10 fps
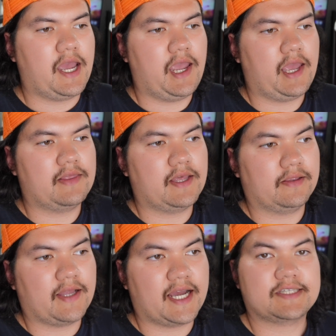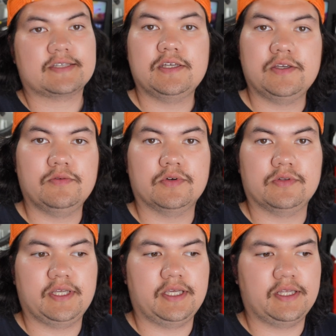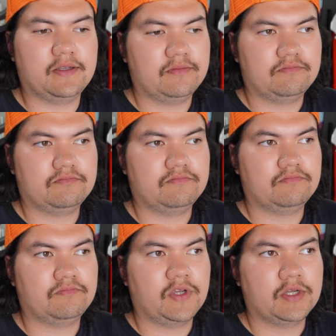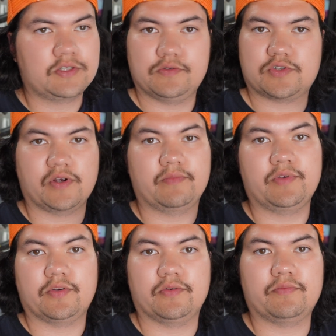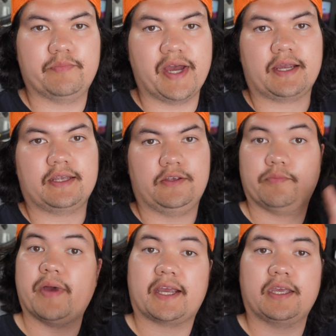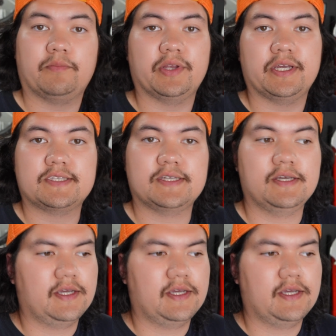And then lastly, you will need to trim your backing plates.